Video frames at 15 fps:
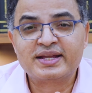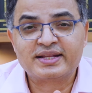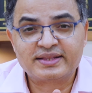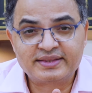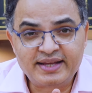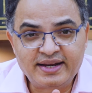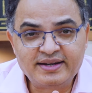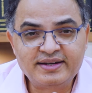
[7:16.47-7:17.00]

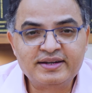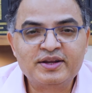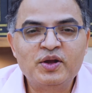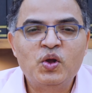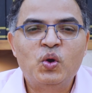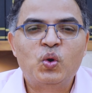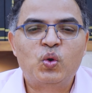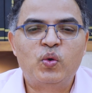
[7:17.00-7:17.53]
Then
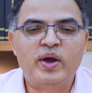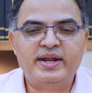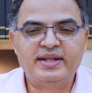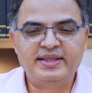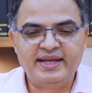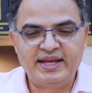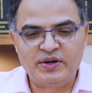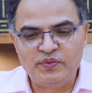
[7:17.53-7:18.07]
when
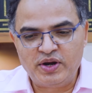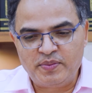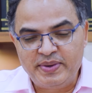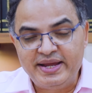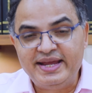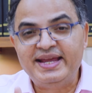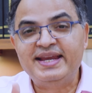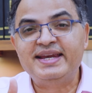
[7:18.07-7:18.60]
there will
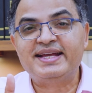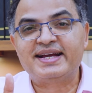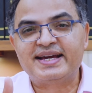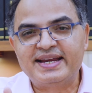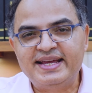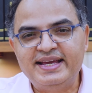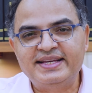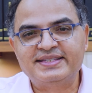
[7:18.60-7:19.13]
be
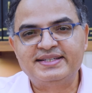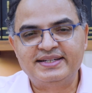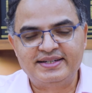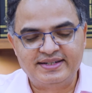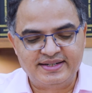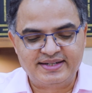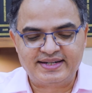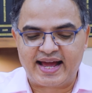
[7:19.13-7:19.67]
increase
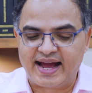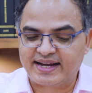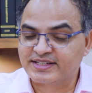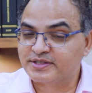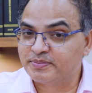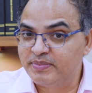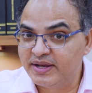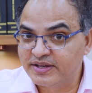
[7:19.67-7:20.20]
in
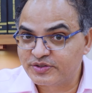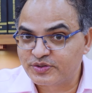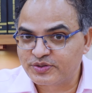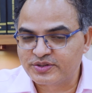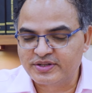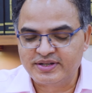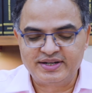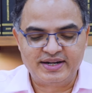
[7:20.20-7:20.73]
tax
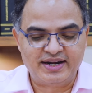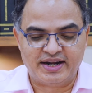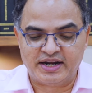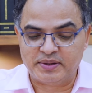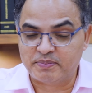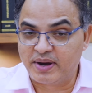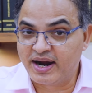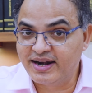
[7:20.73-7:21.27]
base,
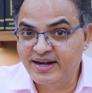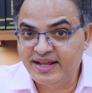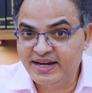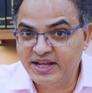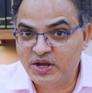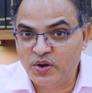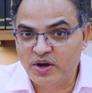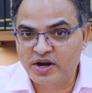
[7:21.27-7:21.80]
demand in
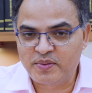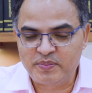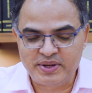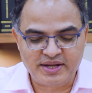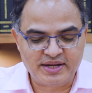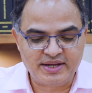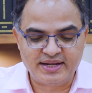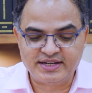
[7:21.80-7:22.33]

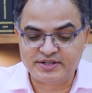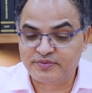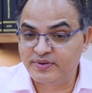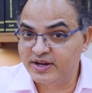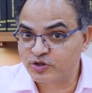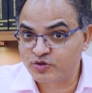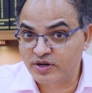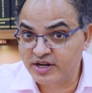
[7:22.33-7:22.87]
economy,
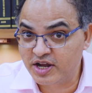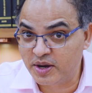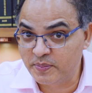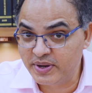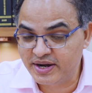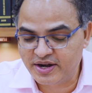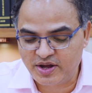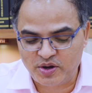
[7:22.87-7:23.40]
inflation
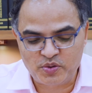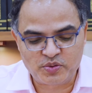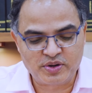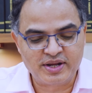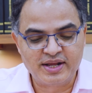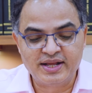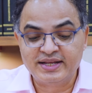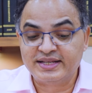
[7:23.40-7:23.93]
coming down,
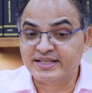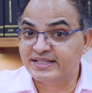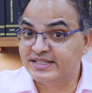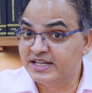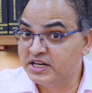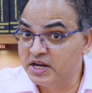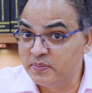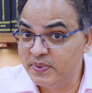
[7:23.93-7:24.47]

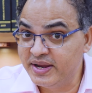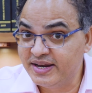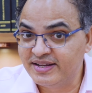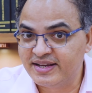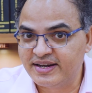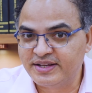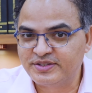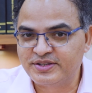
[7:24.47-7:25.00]
GDP
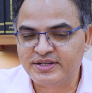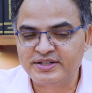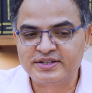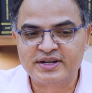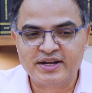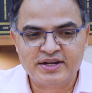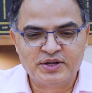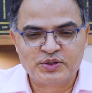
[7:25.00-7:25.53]
increasing,
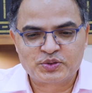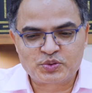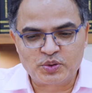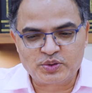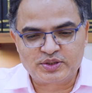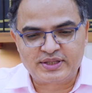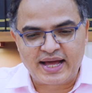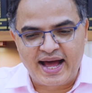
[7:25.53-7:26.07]

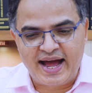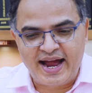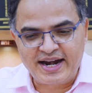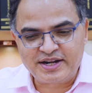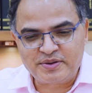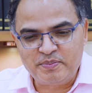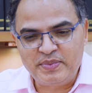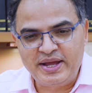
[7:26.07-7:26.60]
so
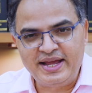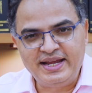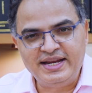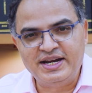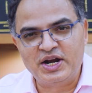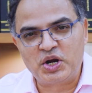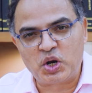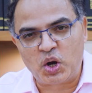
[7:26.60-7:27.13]
that may
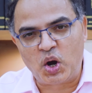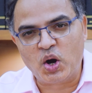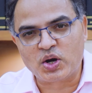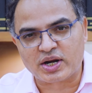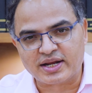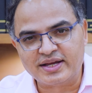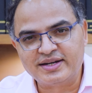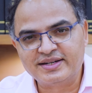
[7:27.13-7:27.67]
in long
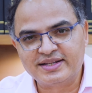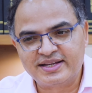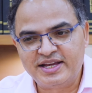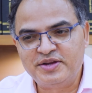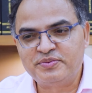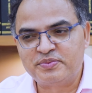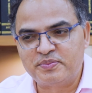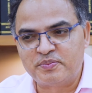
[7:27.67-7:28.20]
run
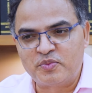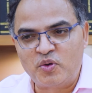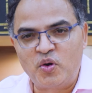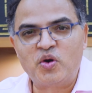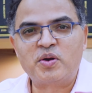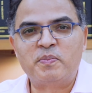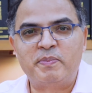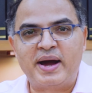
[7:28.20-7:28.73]
give
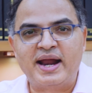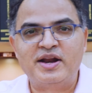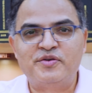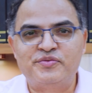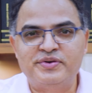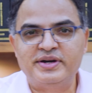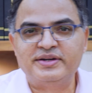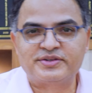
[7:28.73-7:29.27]
more
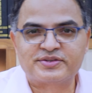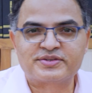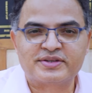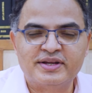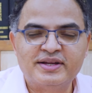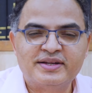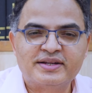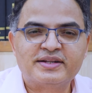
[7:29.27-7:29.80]
benefits
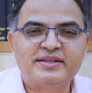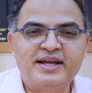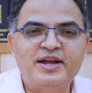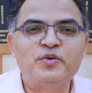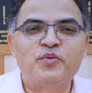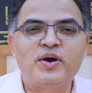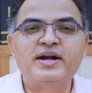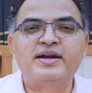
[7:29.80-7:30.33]

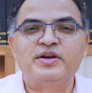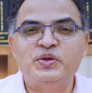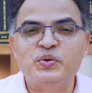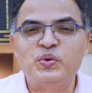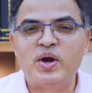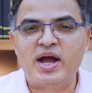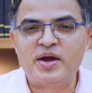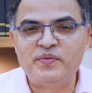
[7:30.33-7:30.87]
than what
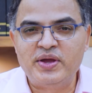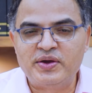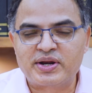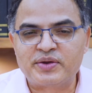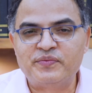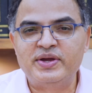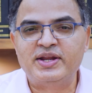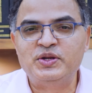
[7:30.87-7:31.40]
you have a
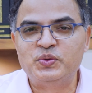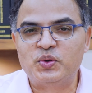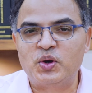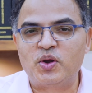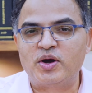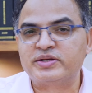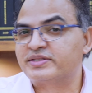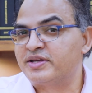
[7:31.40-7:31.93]
revenue
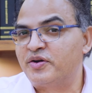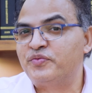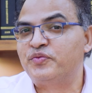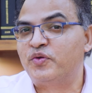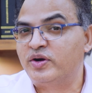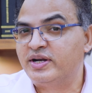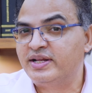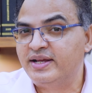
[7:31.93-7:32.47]
loss of
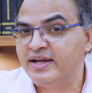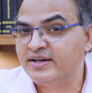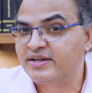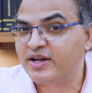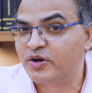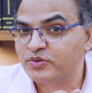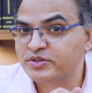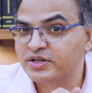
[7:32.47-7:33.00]

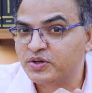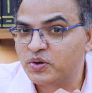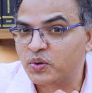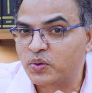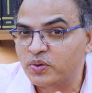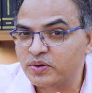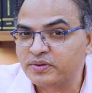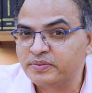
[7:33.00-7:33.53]
48,000 crore.